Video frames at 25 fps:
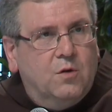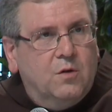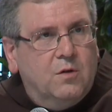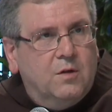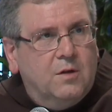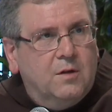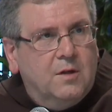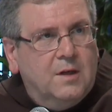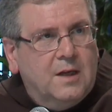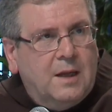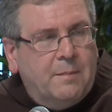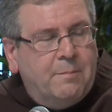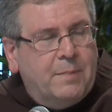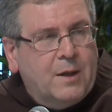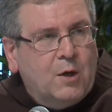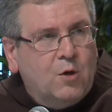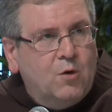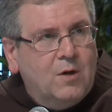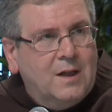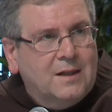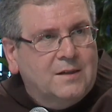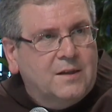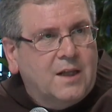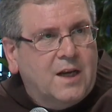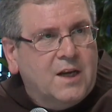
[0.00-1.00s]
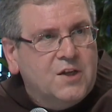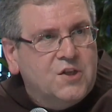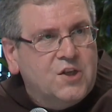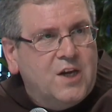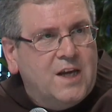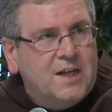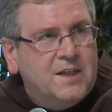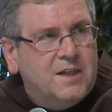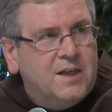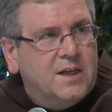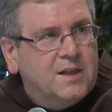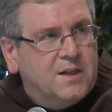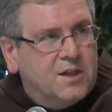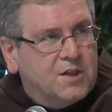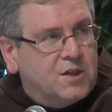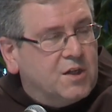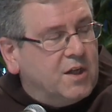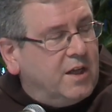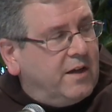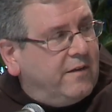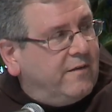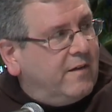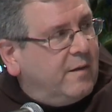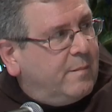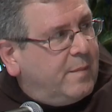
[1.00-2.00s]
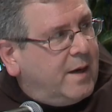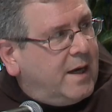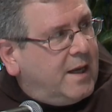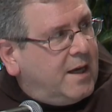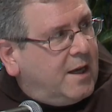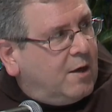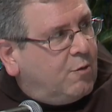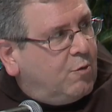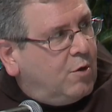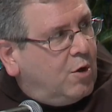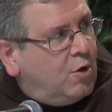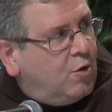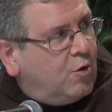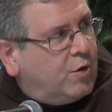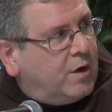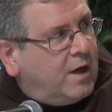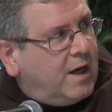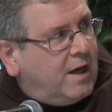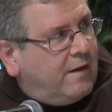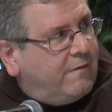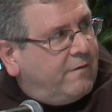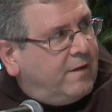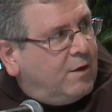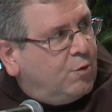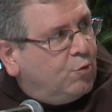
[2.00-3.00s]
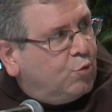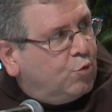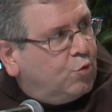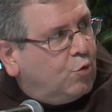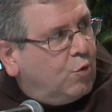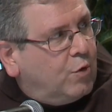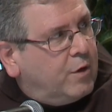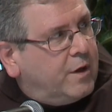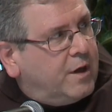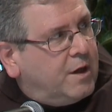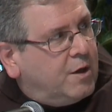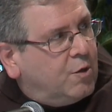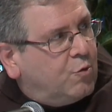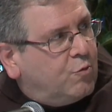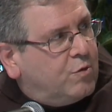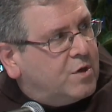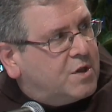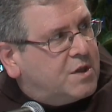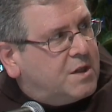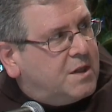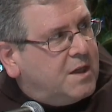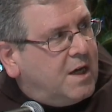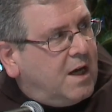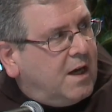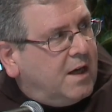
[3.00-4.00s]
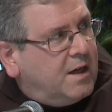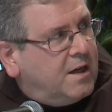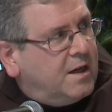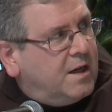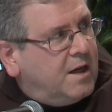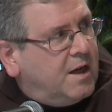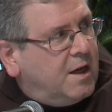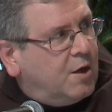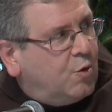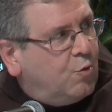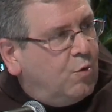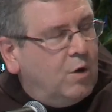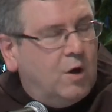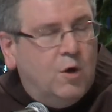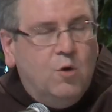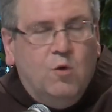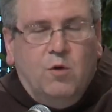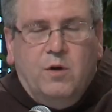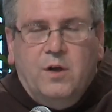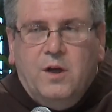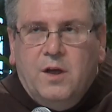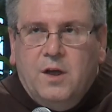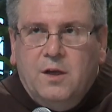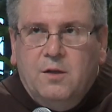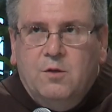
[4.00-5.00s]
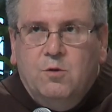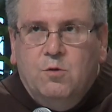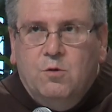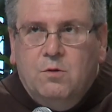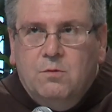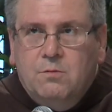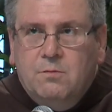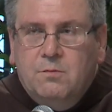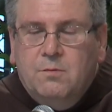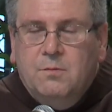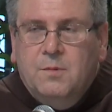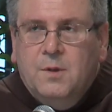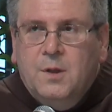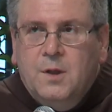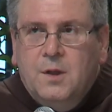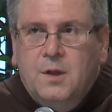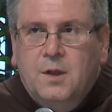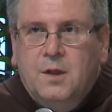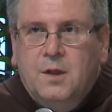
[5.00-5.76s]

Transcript: But the word tragedy explains very well what happened in